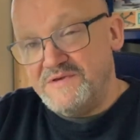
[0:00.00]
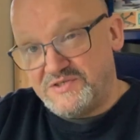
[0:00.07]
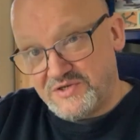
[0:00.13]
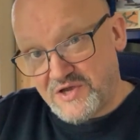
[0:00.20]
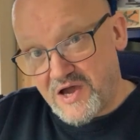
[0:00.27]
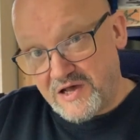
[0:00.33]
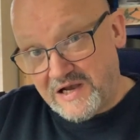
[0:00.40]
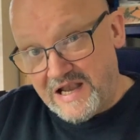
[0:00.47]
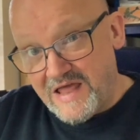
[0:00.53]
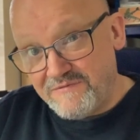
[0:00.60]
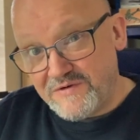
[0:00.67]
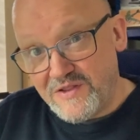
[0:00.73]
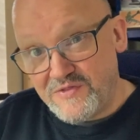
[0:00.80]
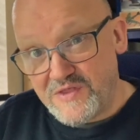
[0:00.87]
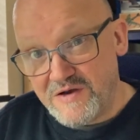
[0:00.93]
Colour
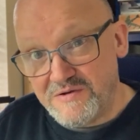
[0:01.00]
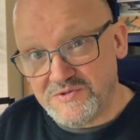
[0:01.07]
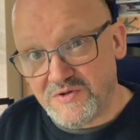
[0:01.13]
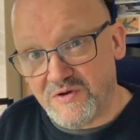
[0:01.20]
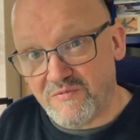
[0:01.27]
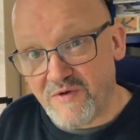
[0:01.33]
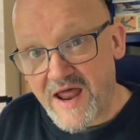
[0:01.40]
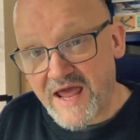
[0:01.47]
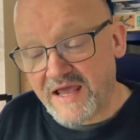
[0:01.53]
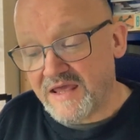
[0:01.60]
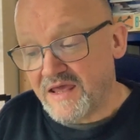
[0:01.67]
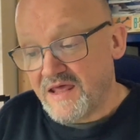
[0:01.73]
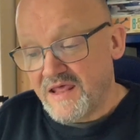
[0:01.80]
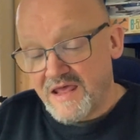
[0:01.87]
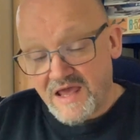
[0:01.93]
Leveling Thinners on a rag,
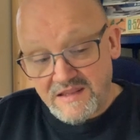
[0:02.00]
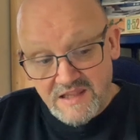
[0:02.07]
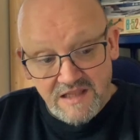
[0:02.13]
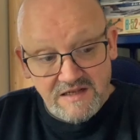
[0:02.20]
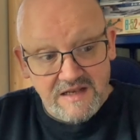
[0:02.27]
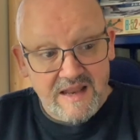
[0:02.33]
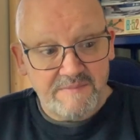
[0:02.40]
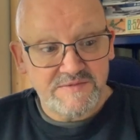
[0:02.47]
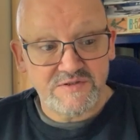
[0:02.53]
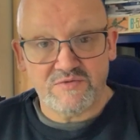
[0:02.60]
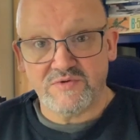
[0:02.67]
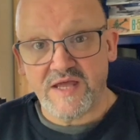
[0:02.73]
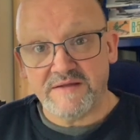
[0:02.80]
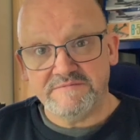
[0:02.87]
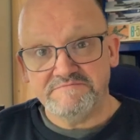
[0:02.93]
and then clamped it all
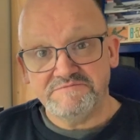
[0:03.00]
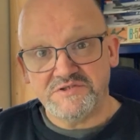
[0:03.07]
down.